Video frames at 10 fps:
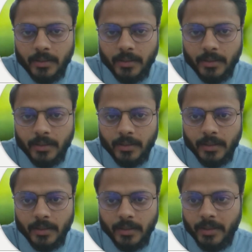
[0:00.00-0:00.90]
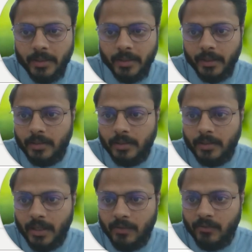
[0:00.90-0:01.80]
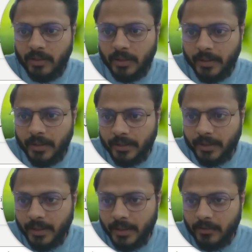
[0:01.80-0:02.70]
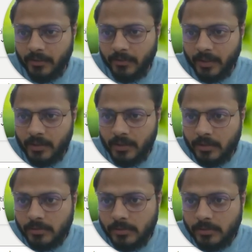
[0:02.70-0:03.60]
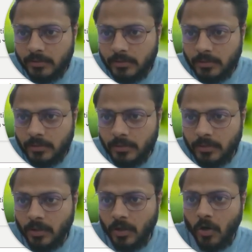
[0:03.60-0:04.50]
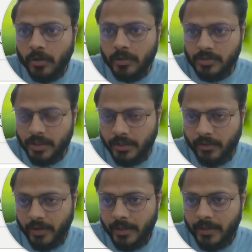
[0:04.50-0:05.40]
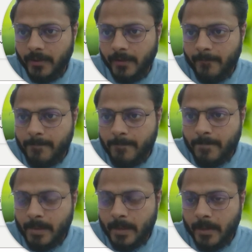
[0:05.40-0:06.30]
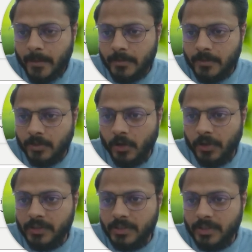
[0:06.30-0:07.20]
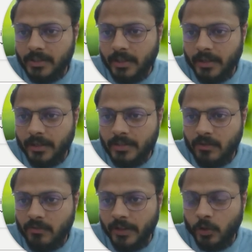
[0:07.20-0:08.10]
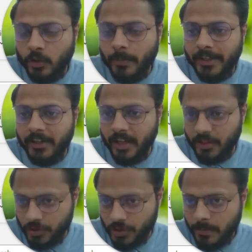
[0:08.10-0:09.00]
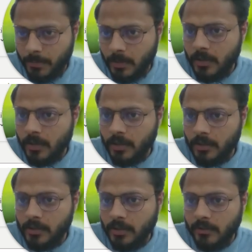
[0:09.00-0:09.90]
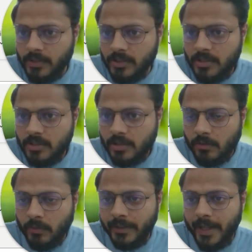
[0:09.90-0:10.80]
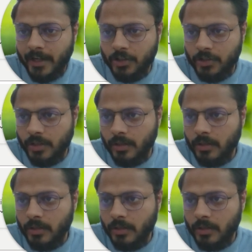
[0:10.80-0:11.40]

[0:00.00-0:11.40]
dim date, I will connect date with orders date, right? So now you can see there is a one-to-many relationship which is one directional.